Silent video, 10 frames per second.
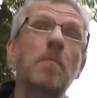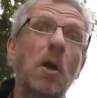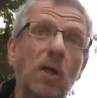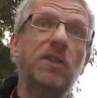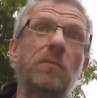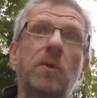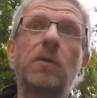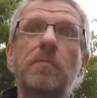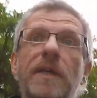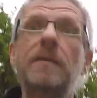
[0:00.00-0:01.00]

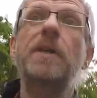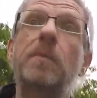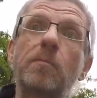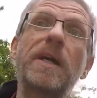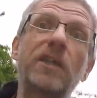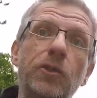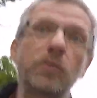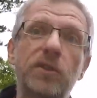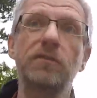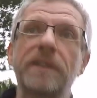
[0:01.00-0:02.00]
possible and many people make
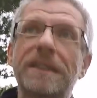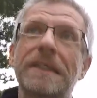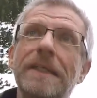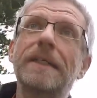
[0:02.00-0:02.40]
use of it,